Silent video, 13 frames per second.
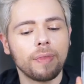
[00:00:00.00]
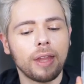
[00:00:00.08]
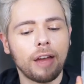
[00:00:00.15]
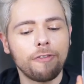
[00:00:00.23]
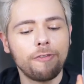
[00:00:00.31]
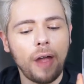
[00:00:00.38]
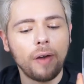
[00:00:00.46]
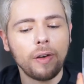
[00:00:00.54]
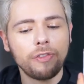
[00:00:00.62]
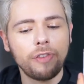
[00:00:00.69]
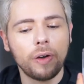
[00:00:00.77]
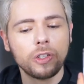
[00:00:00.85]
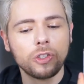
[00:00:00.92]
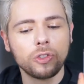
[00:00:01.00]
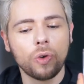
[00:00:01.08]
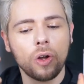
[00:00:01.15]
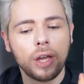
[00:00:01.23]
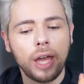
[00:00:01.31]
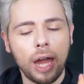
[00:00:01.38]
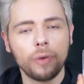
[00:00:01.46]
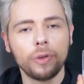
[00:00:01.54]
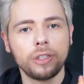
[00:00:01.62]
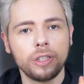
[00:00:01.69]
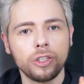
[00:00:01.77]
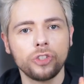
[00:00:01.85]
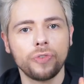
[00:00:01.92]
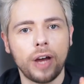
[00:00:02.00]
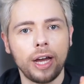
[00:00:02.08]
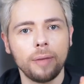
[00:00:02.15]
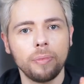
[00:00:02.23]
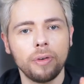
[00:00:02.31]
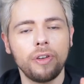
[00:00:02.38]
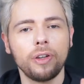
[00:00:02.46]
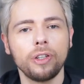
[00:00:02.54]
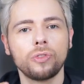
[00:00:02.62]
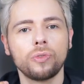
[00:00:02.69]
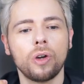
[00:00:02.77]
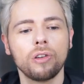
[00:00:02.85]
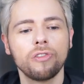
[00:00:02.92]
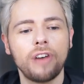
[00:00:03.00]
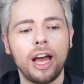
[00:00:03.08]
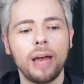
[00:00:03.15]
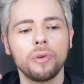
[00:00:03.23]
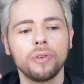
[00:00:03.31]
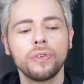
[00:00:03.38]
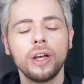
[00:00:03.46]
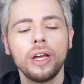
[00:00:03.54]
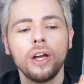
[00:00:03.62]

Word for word: a very, very strong heritage vibe, a very strong vibe of,